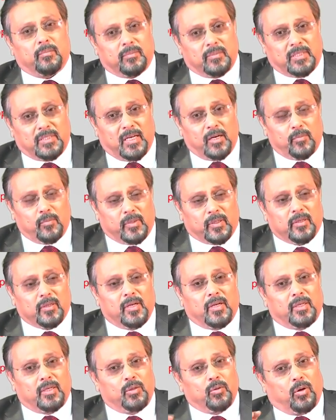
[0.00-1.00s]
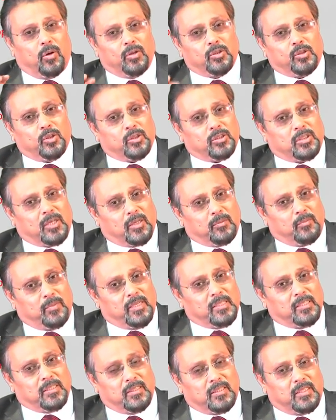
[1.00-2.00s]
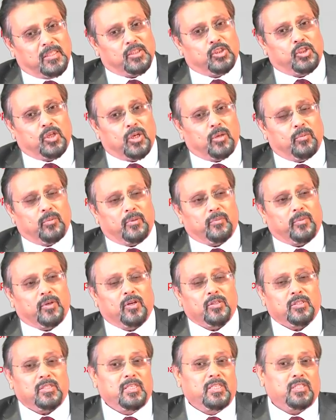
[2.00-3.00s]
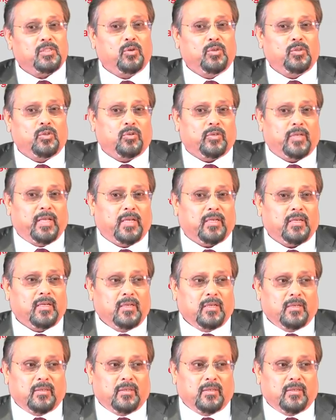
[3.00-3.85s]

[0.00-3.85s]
chairman, you also start pleasing this gentleman, because he is going to take,